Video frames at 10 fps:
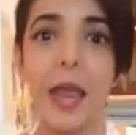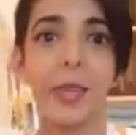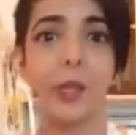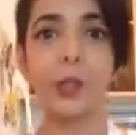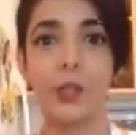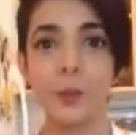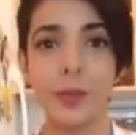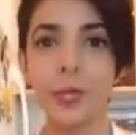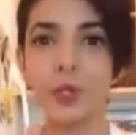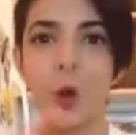It
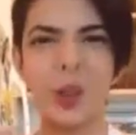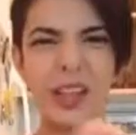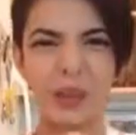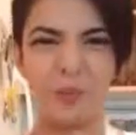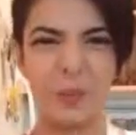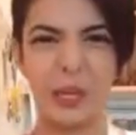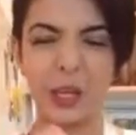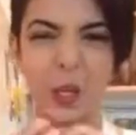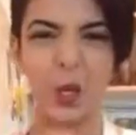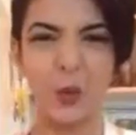eliminates all that
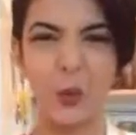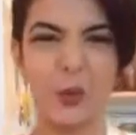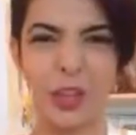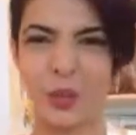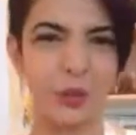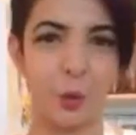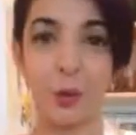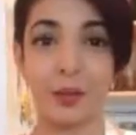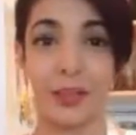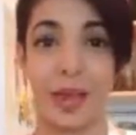middle goo that you
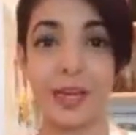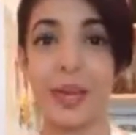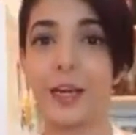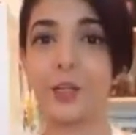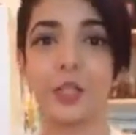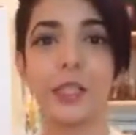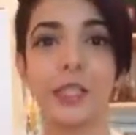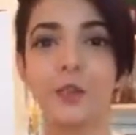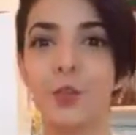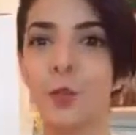don't like and it just
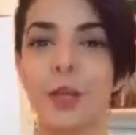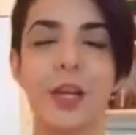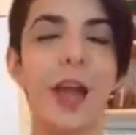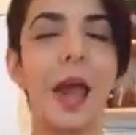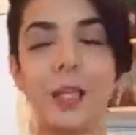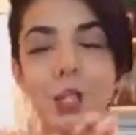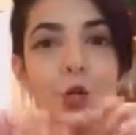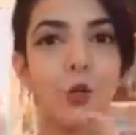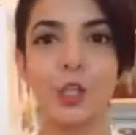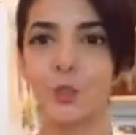leaves you with a nice
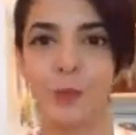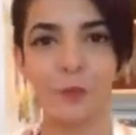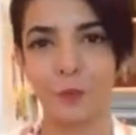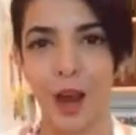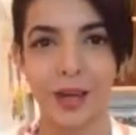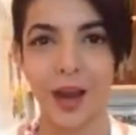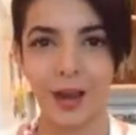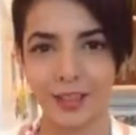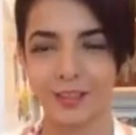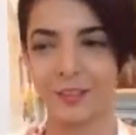crispy fried
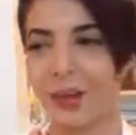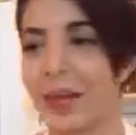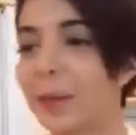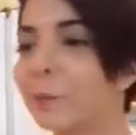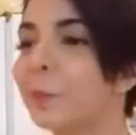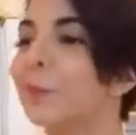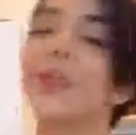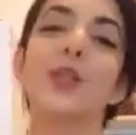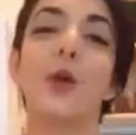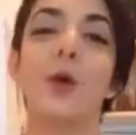onion ring.
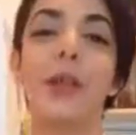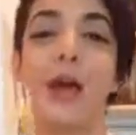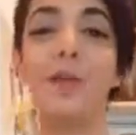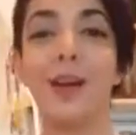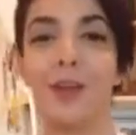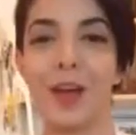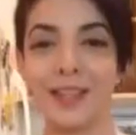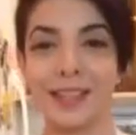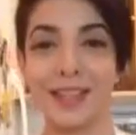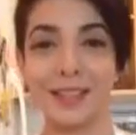So that made a lot
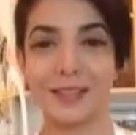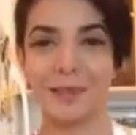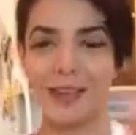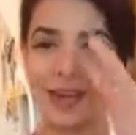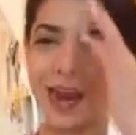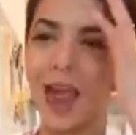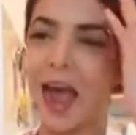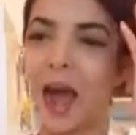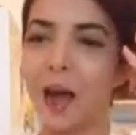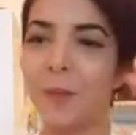of sense to me.
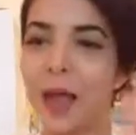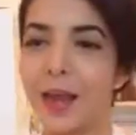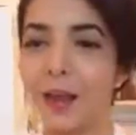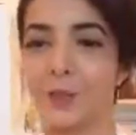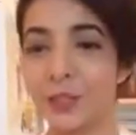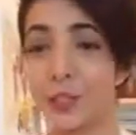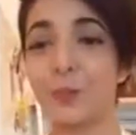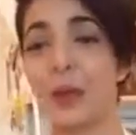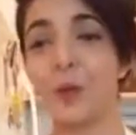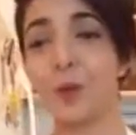Um, and I, this has
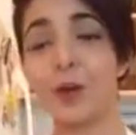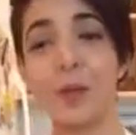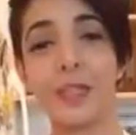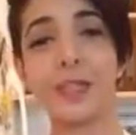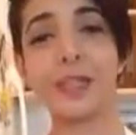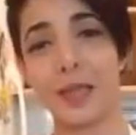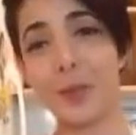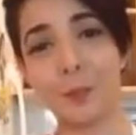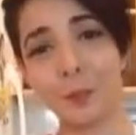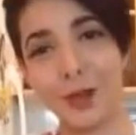become one of my
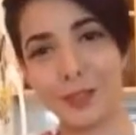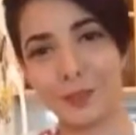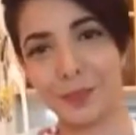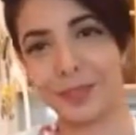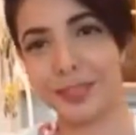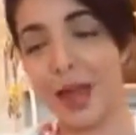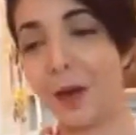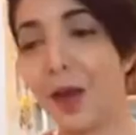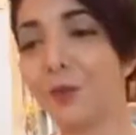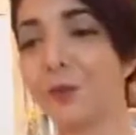staple recipes
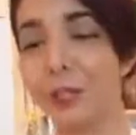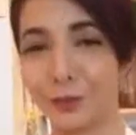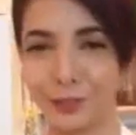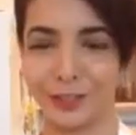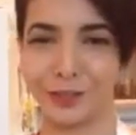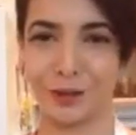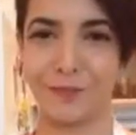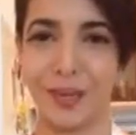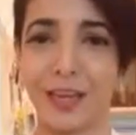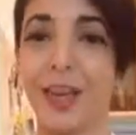now. I really, really enjoy
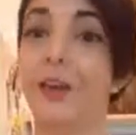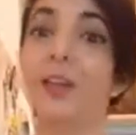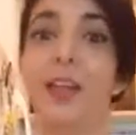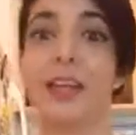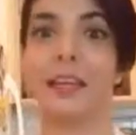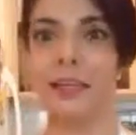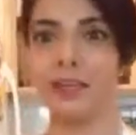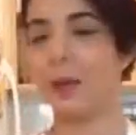making it. I really like eating